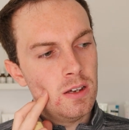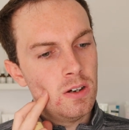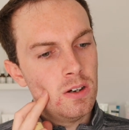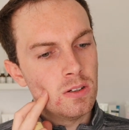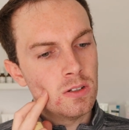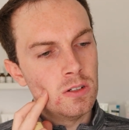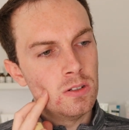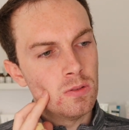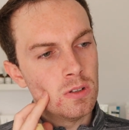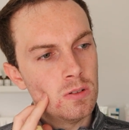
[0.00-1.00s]
Oh god, I
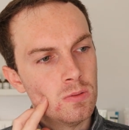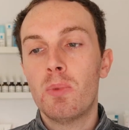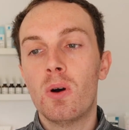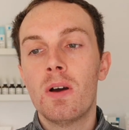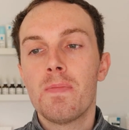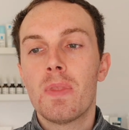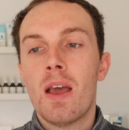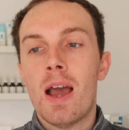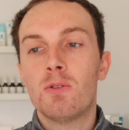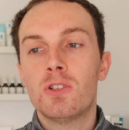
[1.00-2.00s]
don't know. But
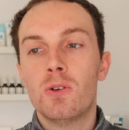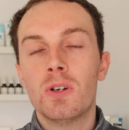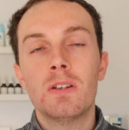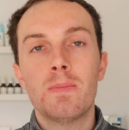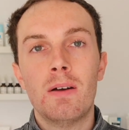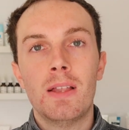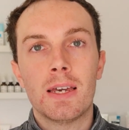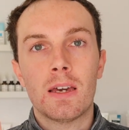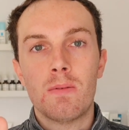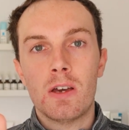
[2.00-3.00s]
I was talking about
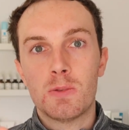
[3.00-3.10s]
like